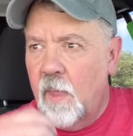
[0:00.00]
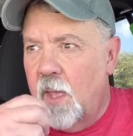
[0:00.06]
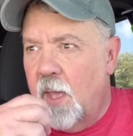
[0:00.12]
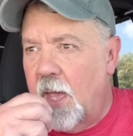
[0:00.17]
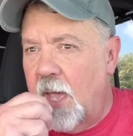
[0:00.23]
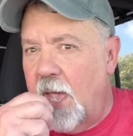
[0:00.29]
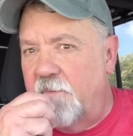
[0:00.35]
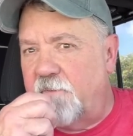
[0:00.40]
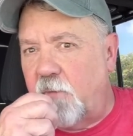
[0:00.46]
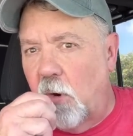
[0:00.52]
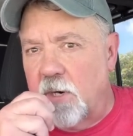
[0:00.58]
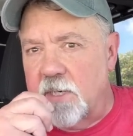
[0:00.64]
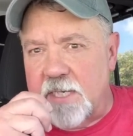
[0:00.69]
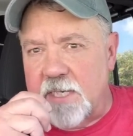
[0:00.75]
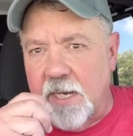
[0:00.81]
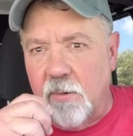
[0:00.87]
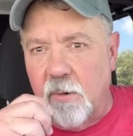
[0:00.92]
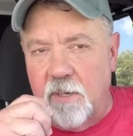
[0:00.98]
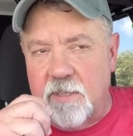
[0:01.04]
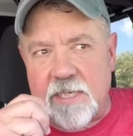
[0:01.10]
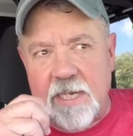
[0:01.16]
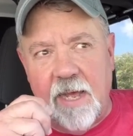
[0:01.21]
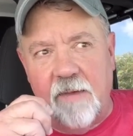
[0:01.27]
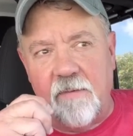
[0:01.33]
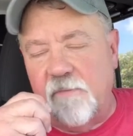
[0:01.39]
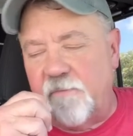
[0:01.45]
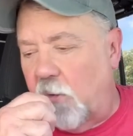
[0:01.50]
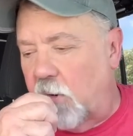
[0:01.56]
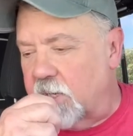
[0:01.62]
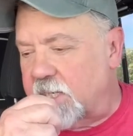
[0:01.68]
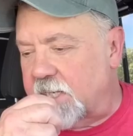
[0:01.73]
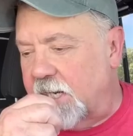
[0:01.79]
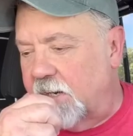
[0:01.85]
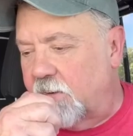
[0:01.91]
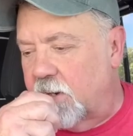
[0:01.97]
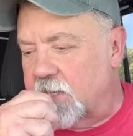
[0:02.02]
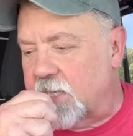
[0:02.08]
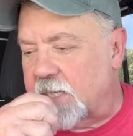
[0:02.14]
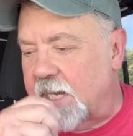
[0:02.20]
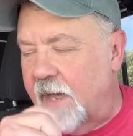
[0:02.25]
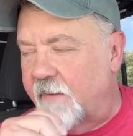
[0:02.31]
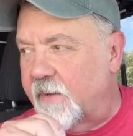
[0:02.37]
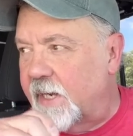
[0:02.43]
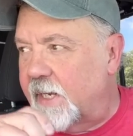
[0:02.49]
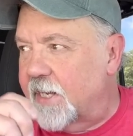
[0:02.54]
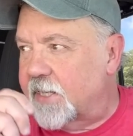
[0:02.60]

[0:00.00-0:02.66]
Hey, four zero seven, four zero seven,